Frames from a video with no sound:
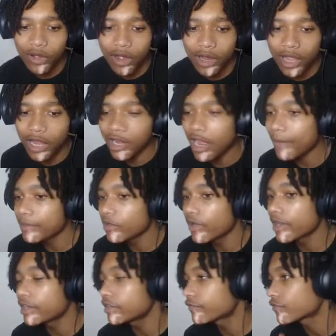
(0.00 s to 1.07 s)
I got
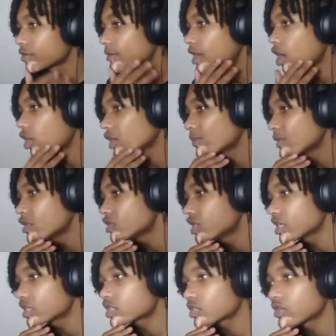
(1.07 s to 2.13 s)
copyrighted from all the
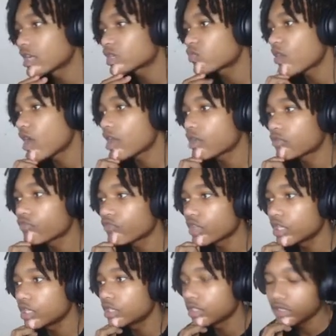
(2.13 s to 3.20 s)
music, so that's why I don't
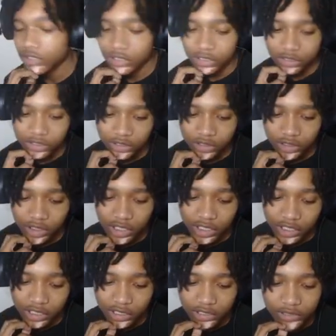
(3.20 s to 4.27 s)
really, you know what I'm
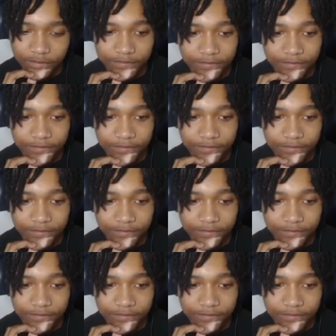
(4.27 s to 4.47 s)
saying?